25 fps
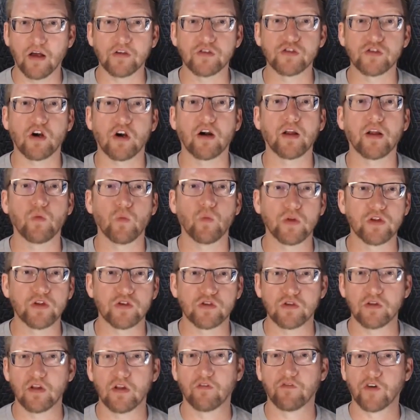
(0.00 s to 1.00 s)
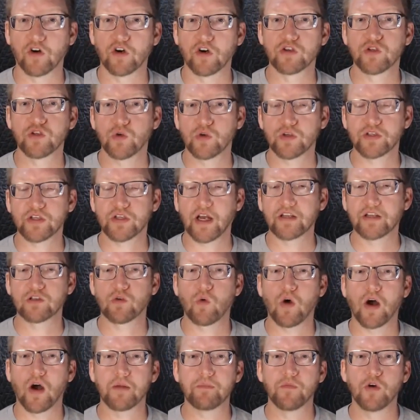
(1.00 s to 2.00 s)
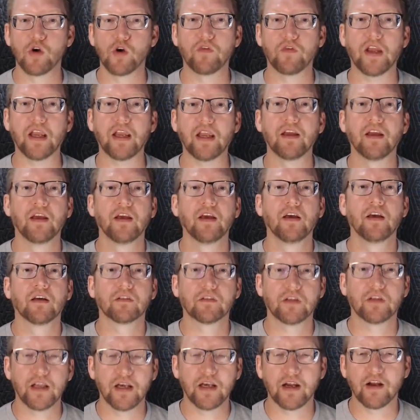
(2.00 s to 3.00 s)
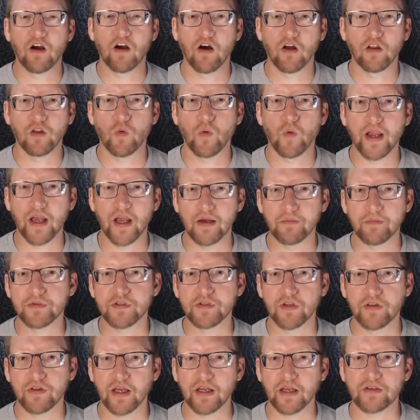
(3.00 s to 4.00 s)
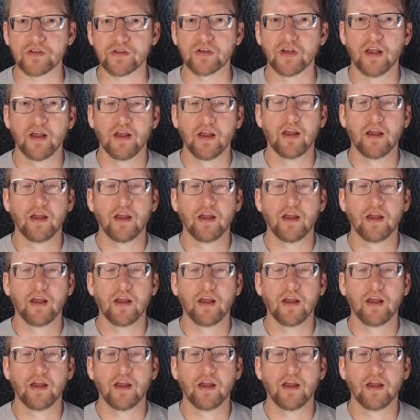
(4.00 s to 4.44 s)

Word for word: starting with the first Suicide Squad movie, leading all the way up to this.